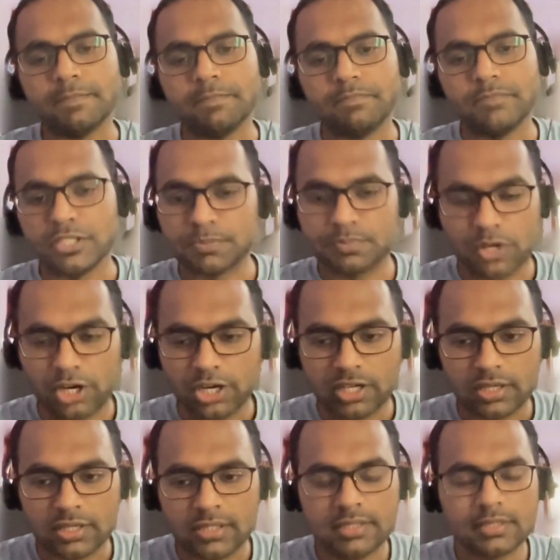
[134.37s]
this
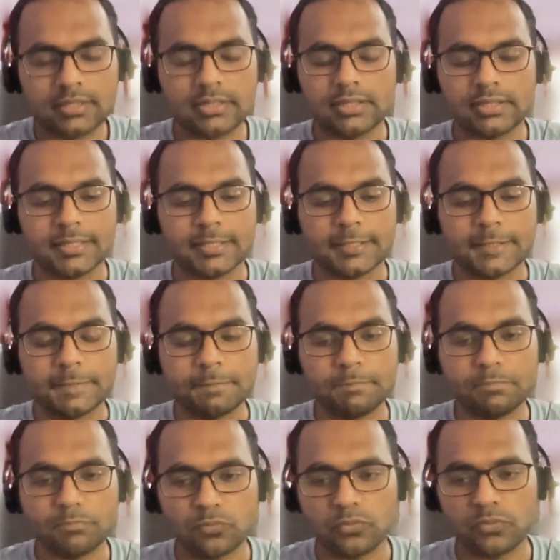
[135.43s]
product.
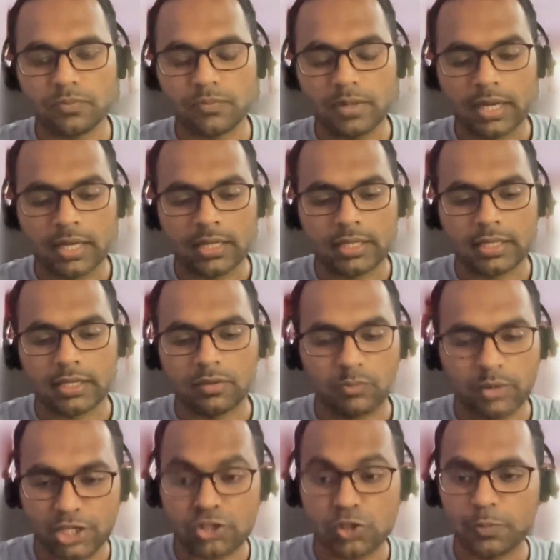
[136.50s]
And then
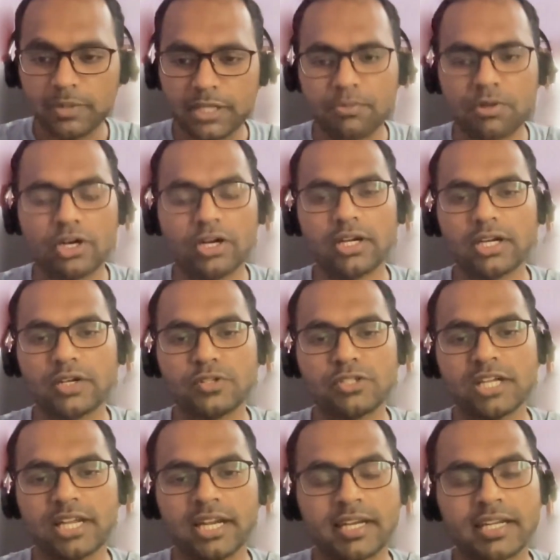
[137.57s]
when he showed me the product, I was
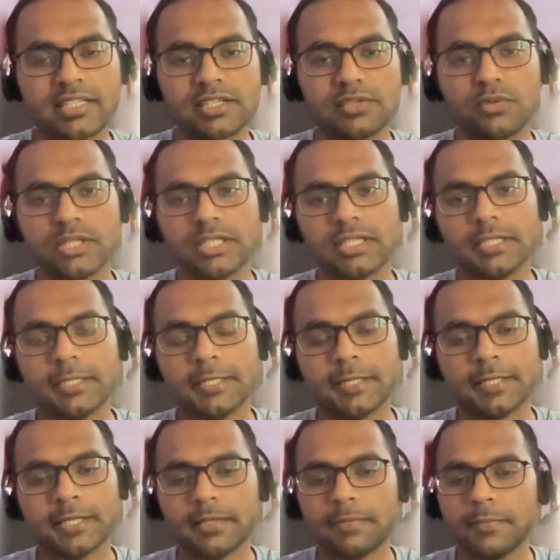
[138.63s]
really interested with it. And
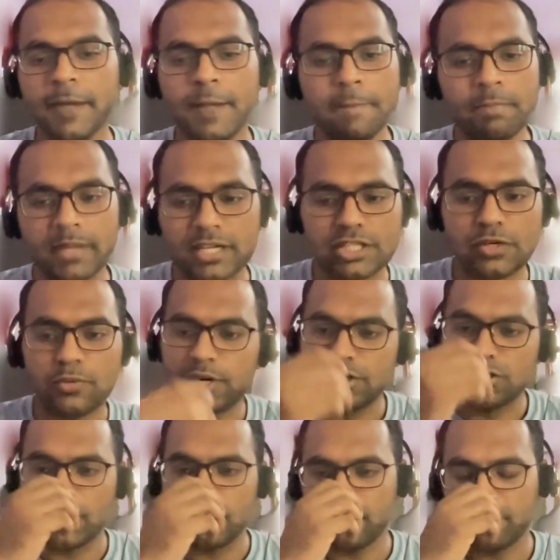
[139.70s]
then that's how I
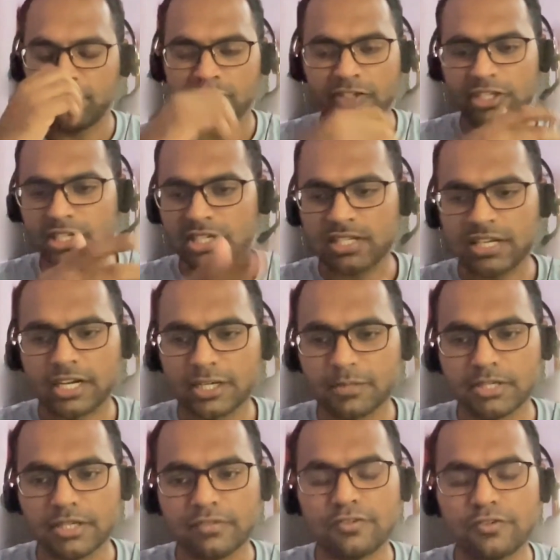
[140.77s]
joined my first
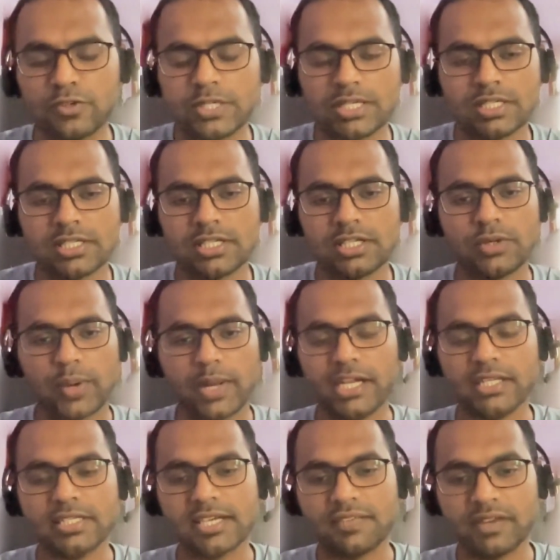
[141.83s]
startup, Earth Focus, in
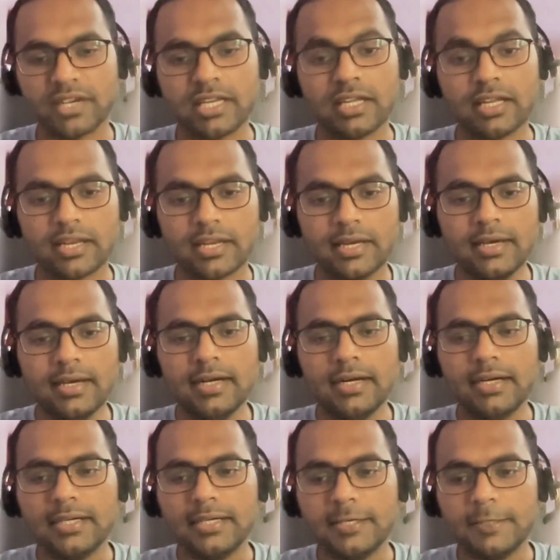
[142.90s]
2017.
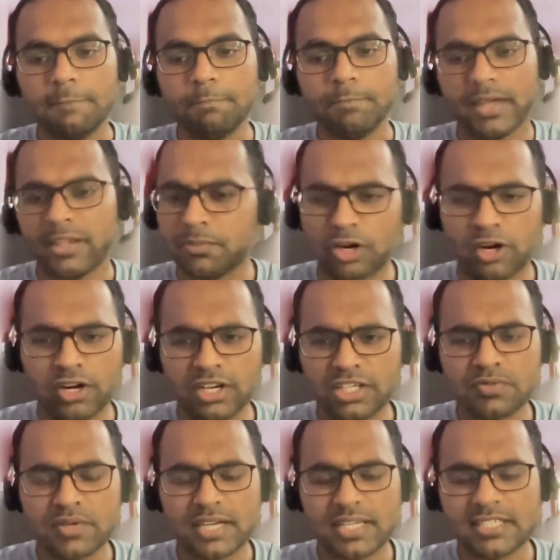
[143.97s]
And the product
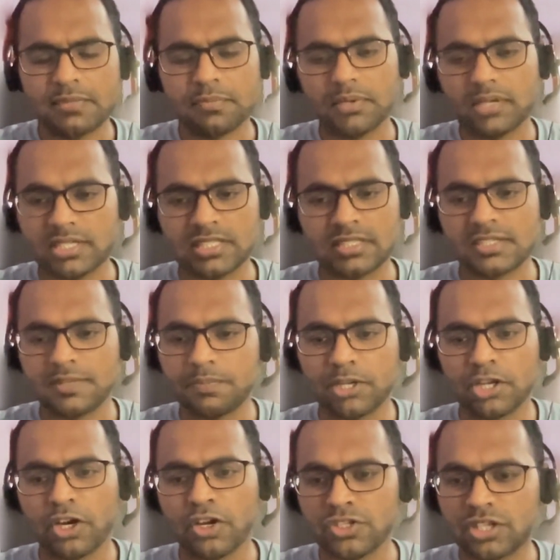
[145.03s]
is very simple. It's a simple
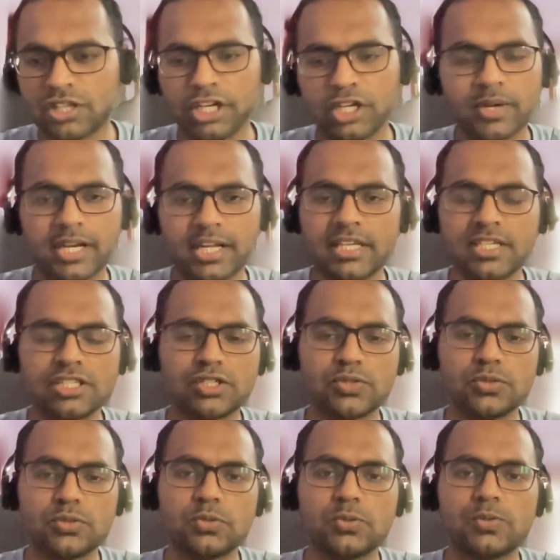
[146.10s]
nozzle that you attach
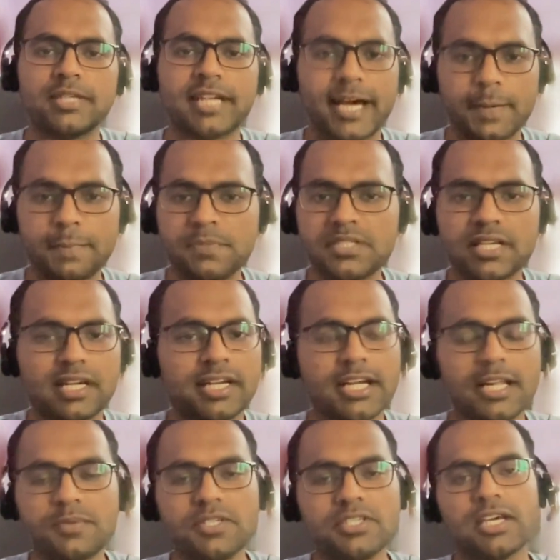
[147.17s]
to taps and it
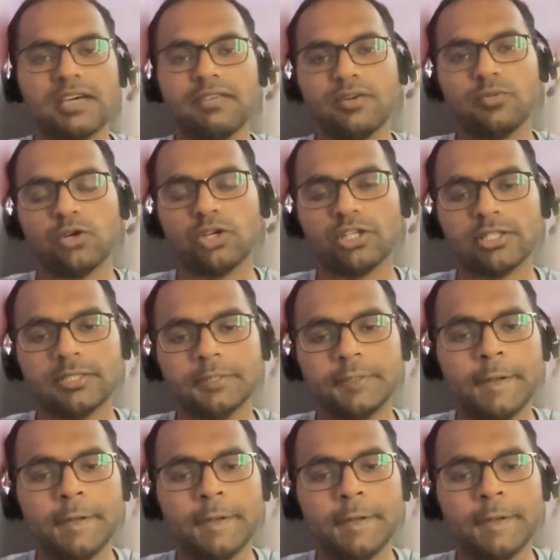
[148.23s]
helps in saving water.